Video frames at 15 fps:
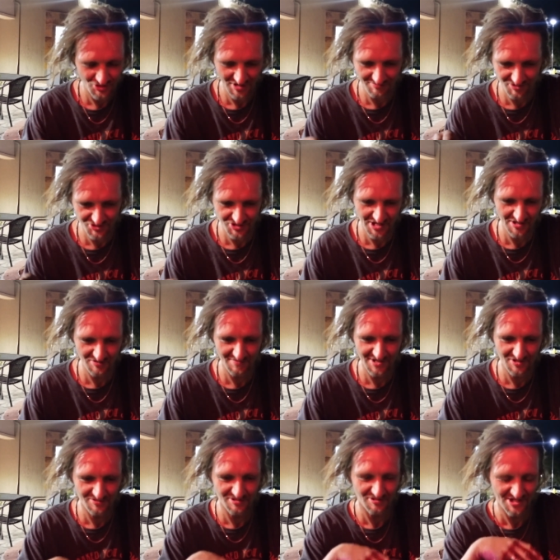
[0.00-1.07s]
so I could put together my
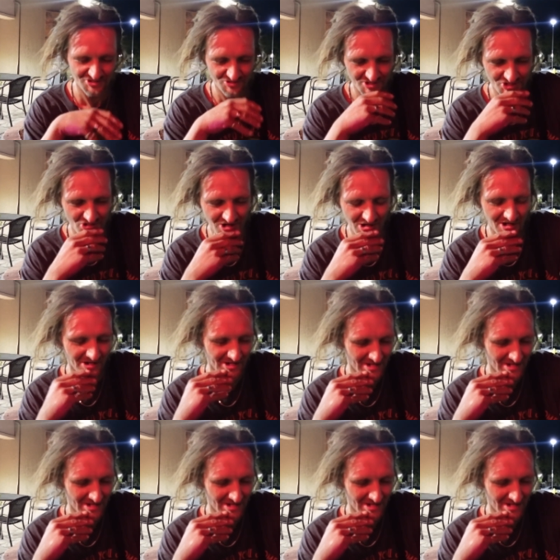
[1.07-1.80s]
own electric guitar,